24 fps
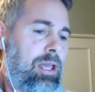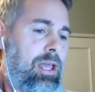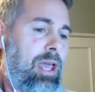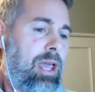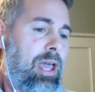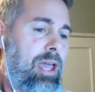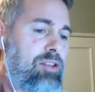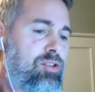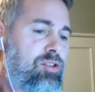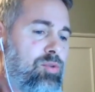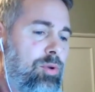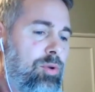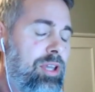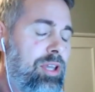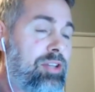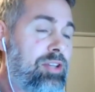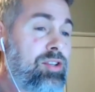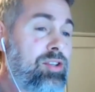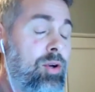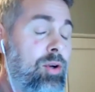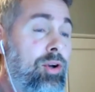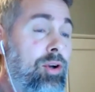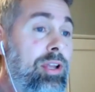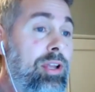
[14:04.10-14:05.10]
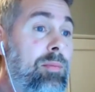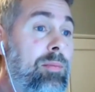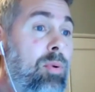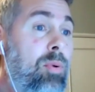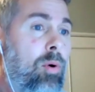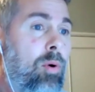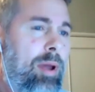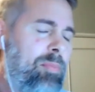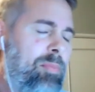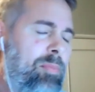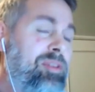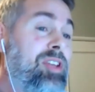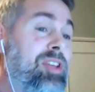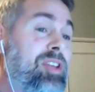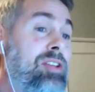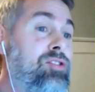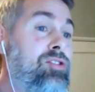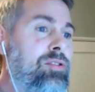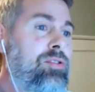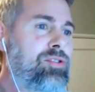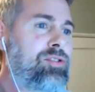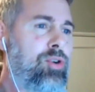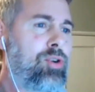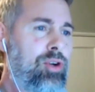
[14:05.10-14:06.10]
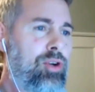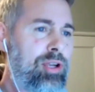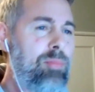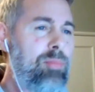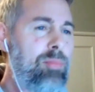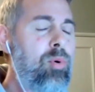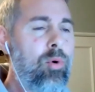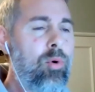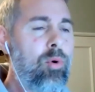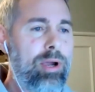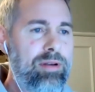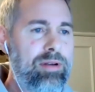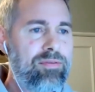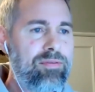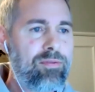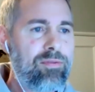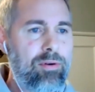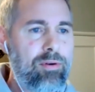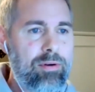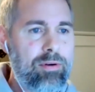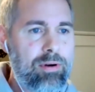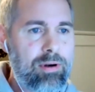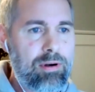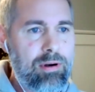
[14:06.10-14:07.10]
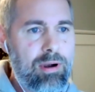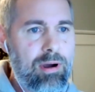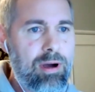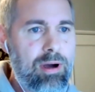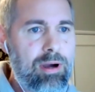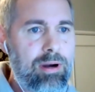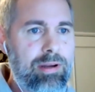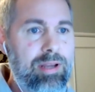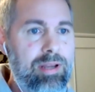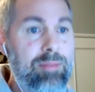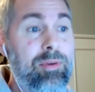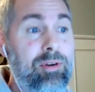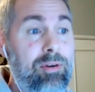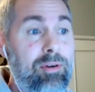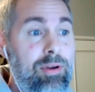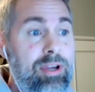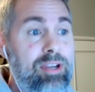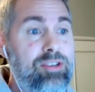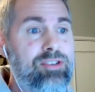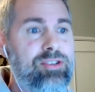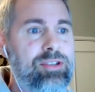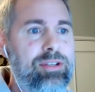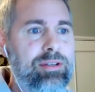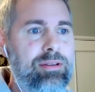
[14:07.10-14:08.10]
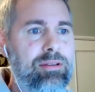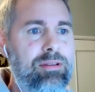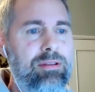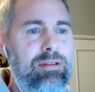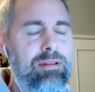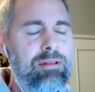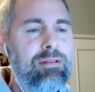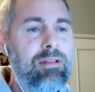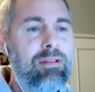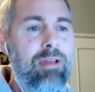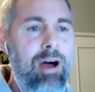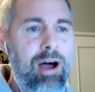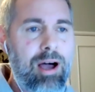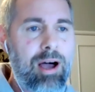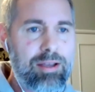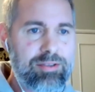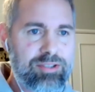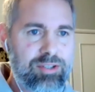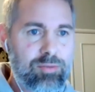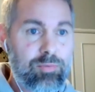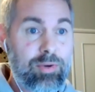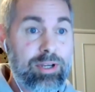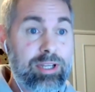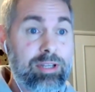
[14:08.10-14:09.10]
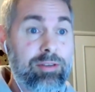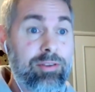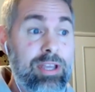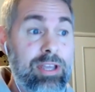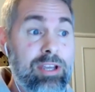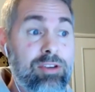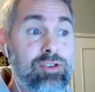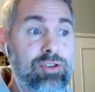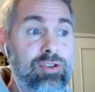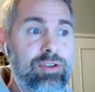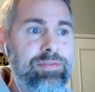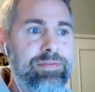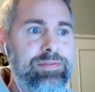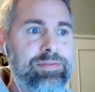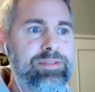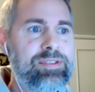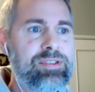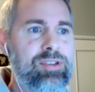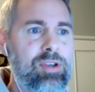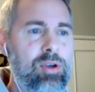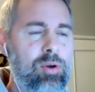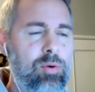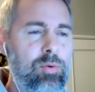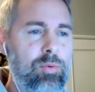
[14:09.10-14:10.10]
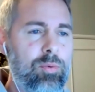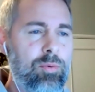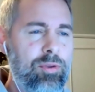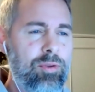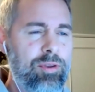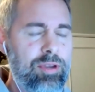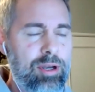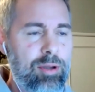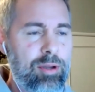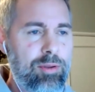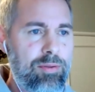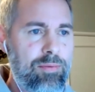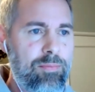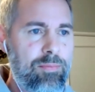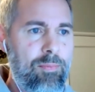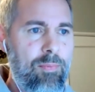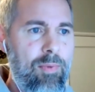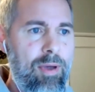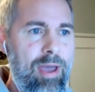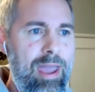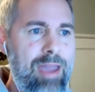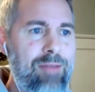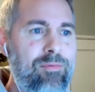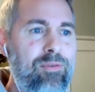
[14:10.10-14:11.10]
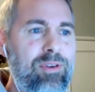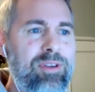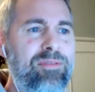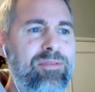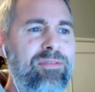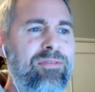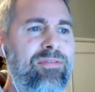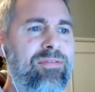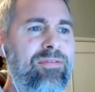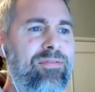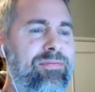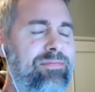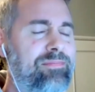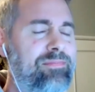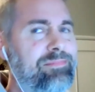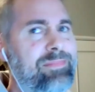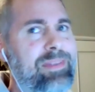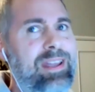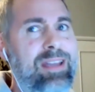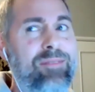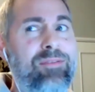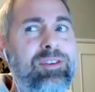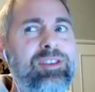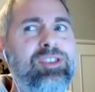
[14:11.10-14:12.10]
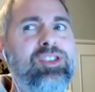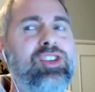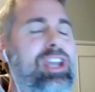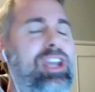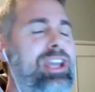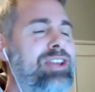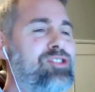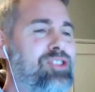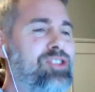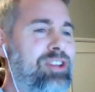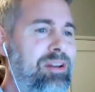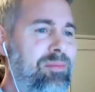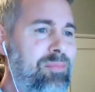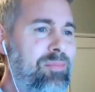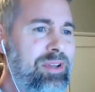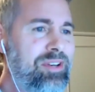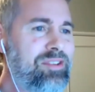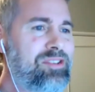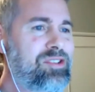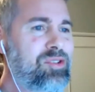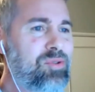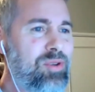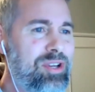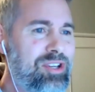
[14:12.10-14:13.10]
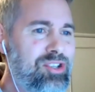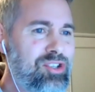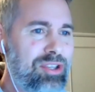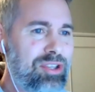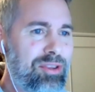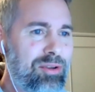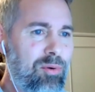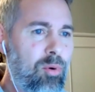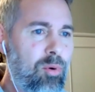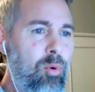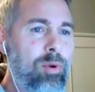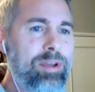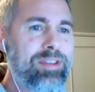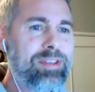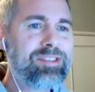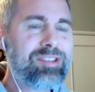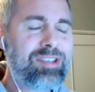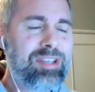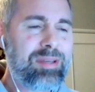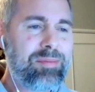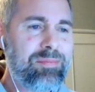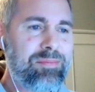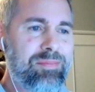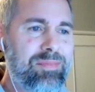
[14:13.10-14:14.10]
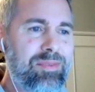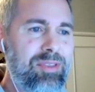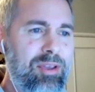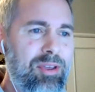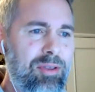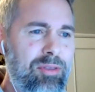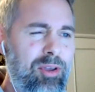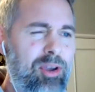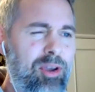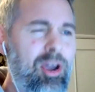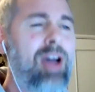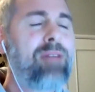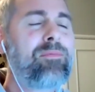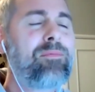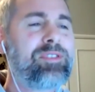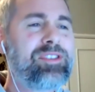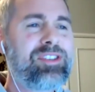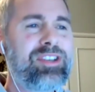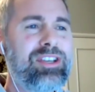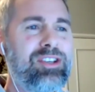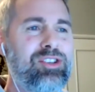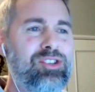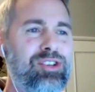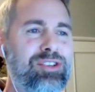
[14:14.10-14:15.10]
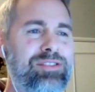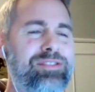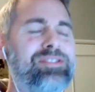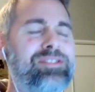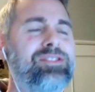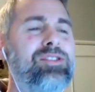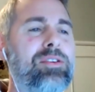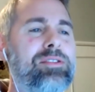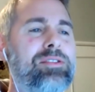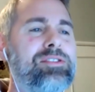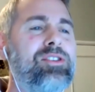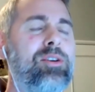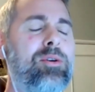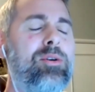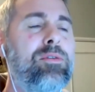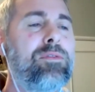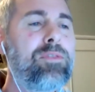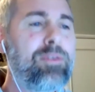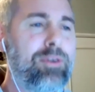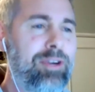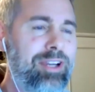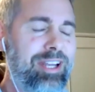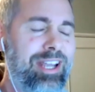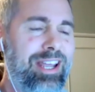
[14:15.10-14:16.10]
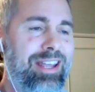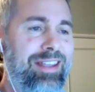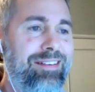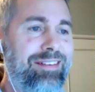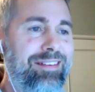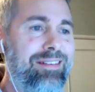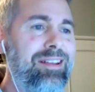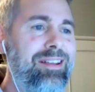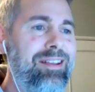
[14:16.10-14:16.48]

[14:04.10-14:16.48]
as really a turning point, potential turning point for our immigration laws and regulations. So, you know, every every change in administration, there always seem that the conversation starts over again,